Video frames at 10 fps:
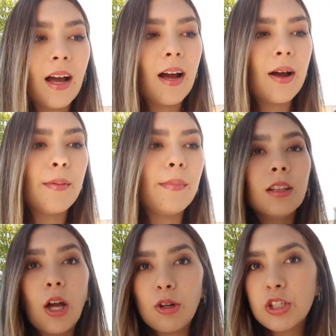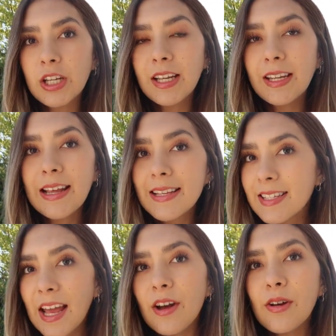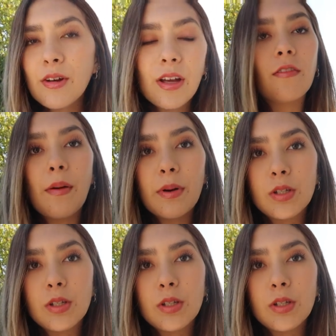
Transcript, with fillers: um, lotion sale November